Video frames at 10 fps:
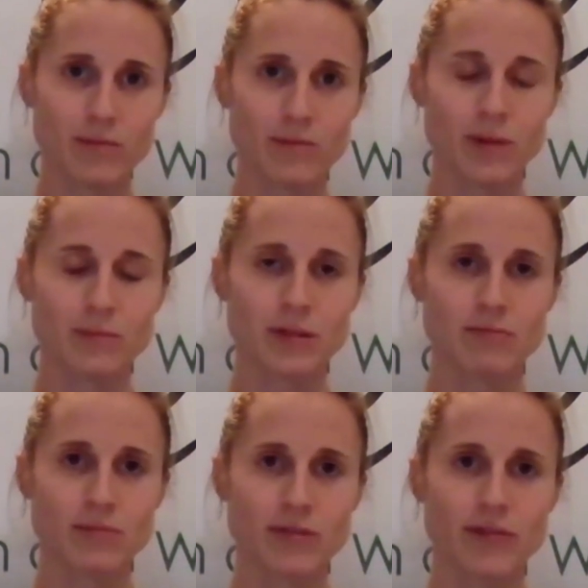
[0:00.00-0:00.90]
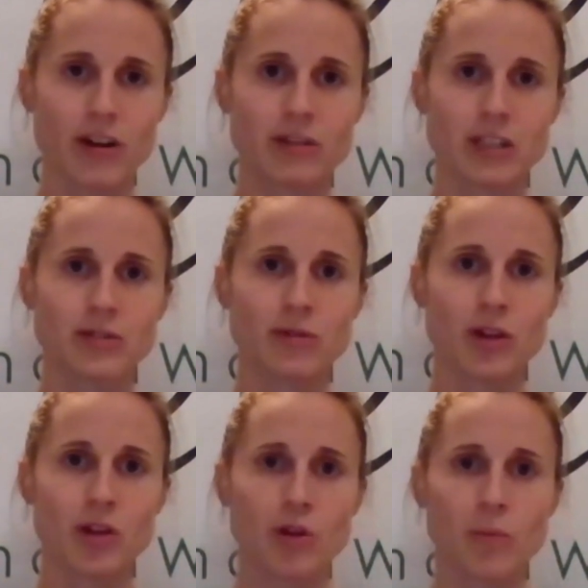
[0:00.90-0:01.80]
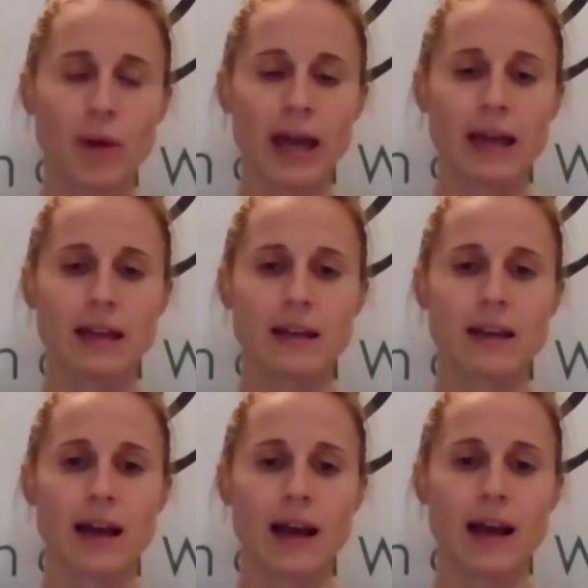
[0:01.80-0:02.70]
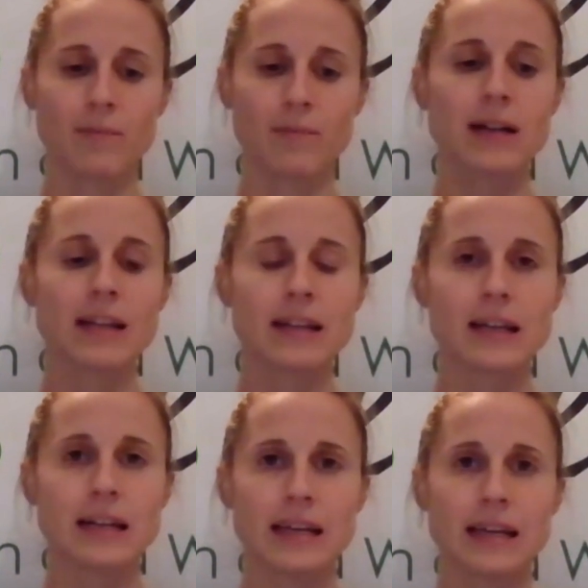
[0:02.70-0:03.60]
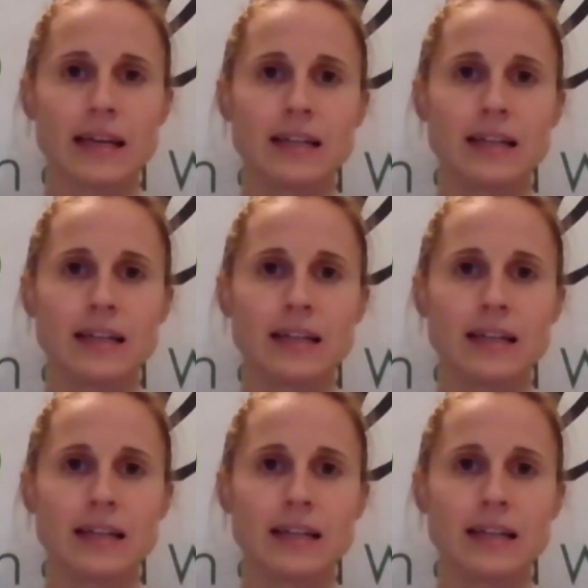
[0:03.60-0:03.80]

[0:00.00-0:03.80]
when we're referring to acute pain clinically,